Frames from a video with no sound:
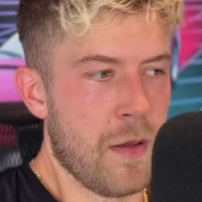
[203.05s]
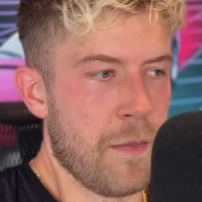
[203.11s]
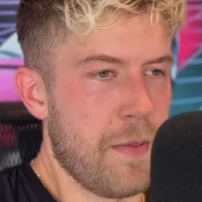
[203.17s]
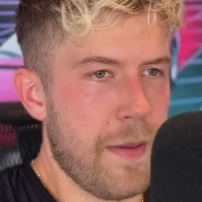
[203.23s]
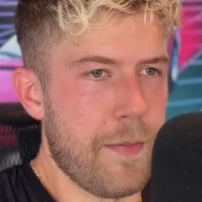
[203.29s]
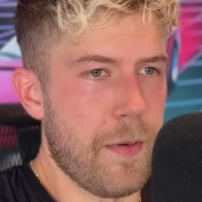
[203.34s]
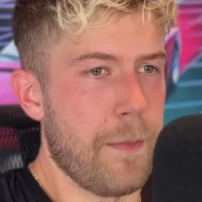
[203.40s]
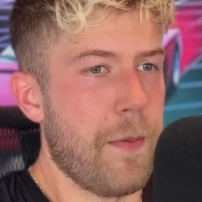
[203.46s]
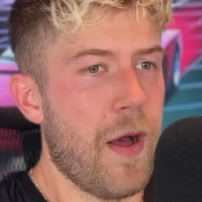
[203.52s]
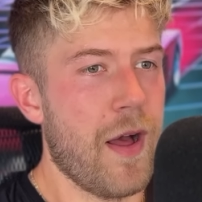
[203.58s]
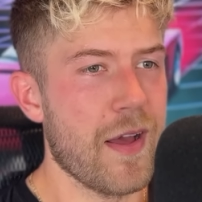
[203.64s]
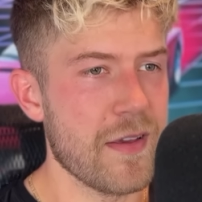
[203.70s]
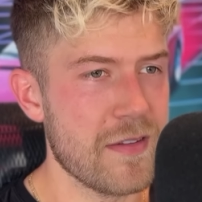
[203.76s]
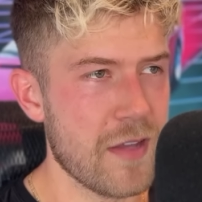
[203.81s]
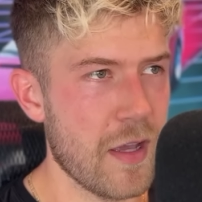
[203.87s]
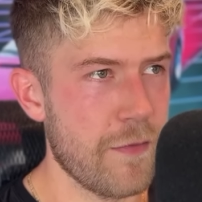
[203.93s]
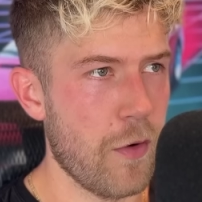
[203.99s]
People are
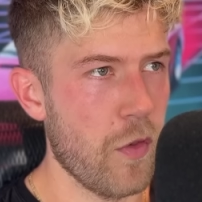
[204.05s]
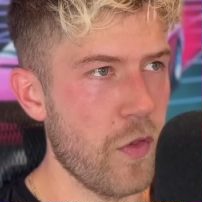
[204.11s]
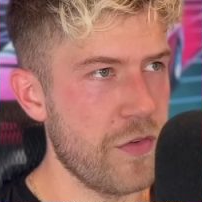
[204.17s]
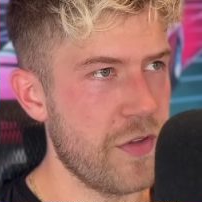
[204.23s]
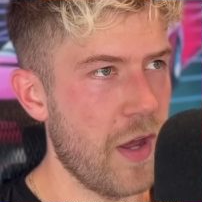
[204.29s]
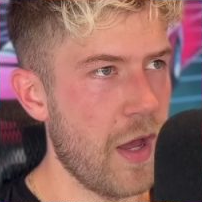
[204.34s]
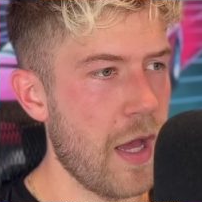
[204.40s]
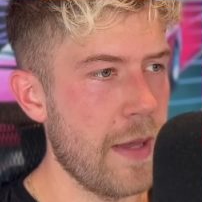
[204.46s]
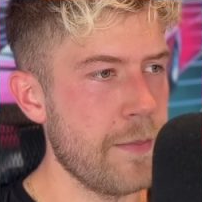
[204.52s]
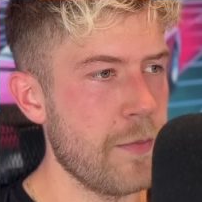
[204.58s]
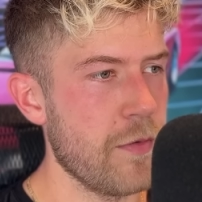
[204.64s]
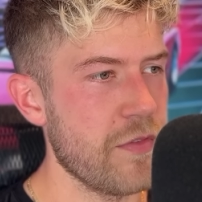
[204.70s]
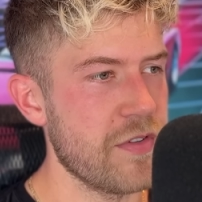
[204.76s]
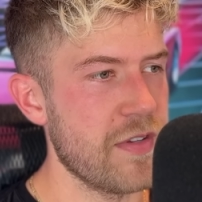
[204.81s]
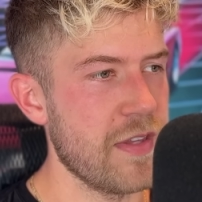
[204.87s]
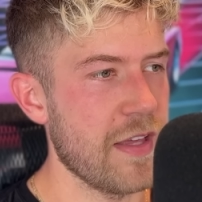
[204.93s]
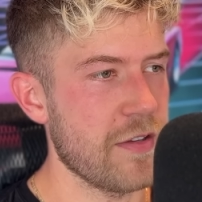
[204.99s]
buying stuff all the time.
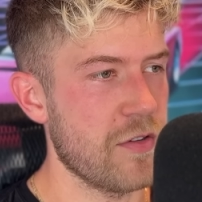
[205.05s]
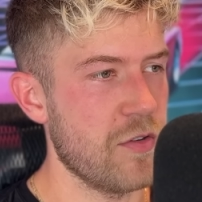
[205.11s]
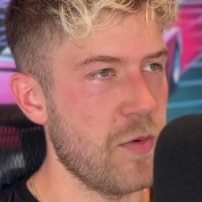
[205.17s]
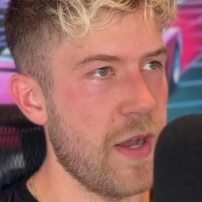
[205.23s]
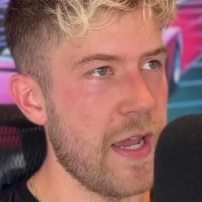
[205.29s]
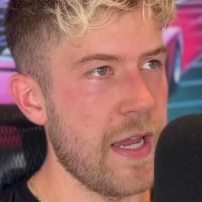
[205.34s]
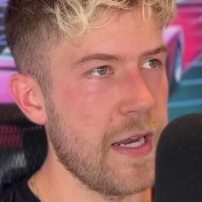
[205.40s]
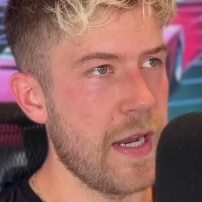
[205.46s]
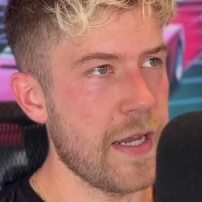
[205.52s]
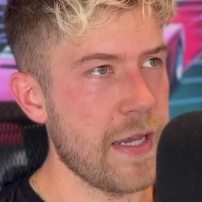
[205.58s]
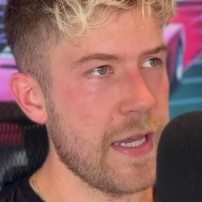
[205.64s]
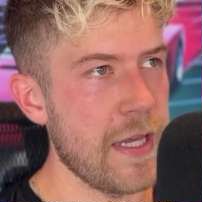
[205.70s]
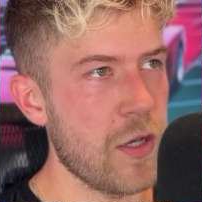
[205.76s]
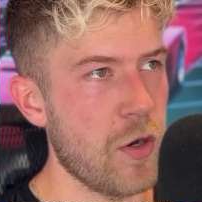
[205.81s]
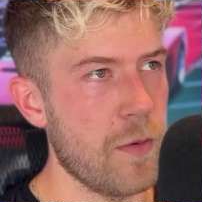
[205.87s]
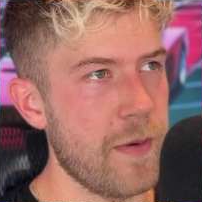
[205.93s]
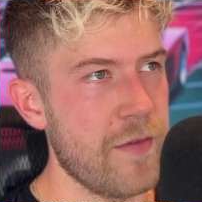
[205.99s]
Obviously, that's great. Like
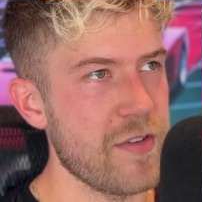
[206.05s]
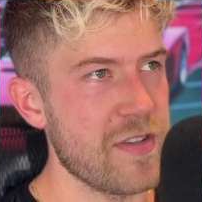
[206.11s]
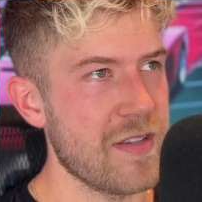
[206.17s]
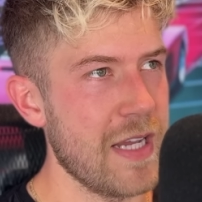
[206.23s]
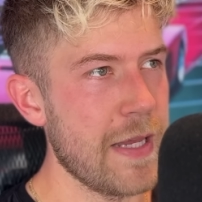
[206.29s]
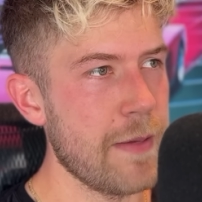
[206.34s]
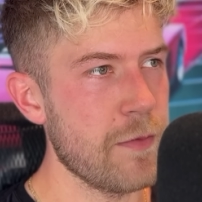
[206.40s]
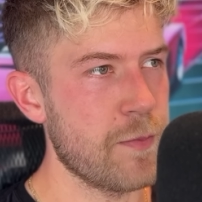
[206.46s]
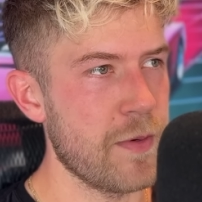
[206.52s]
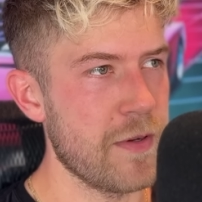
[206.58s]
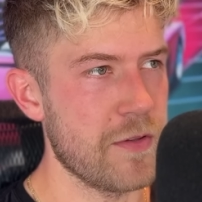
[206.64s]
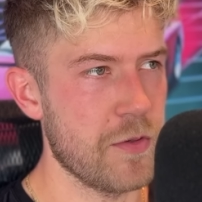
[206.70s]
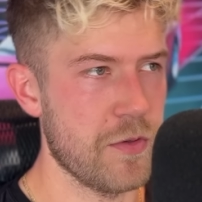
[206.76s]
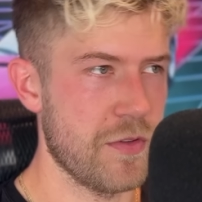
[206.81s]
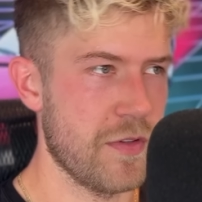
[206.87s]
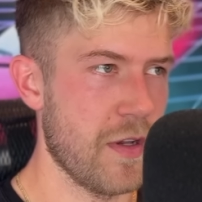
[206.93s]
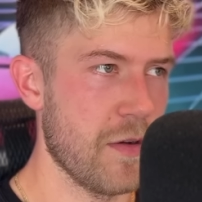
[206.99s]
ecom never sleeps, but it's
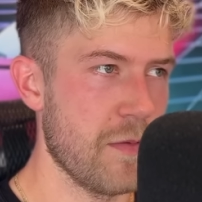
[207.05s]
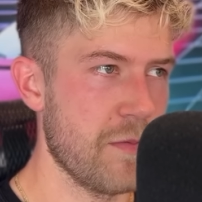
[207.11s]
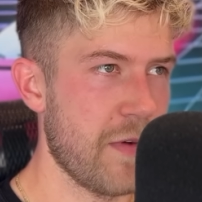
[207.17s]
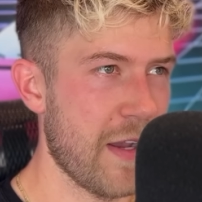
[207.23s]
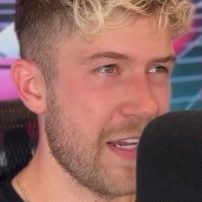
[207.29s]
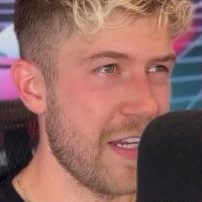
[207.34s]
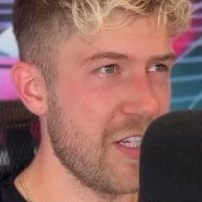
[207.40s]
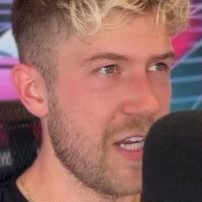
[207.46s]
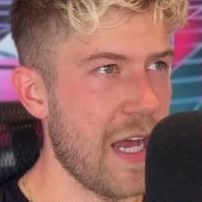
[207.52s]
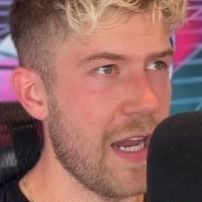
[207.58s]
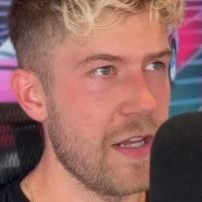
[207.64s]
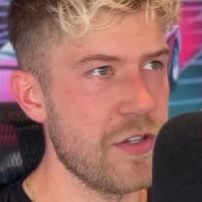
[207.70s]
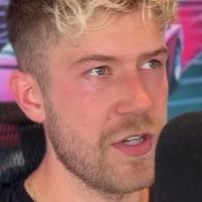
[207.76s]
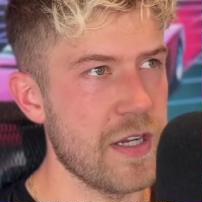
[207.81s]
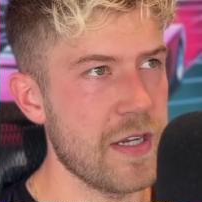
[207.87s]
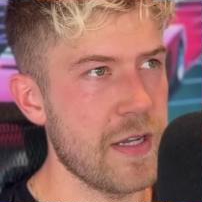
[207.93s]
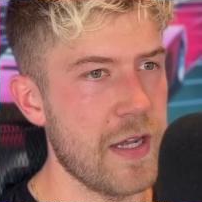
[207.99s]
also fucking
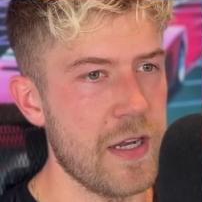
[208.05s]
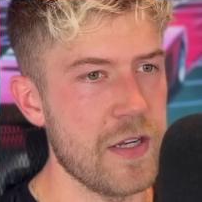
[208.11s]
challenging.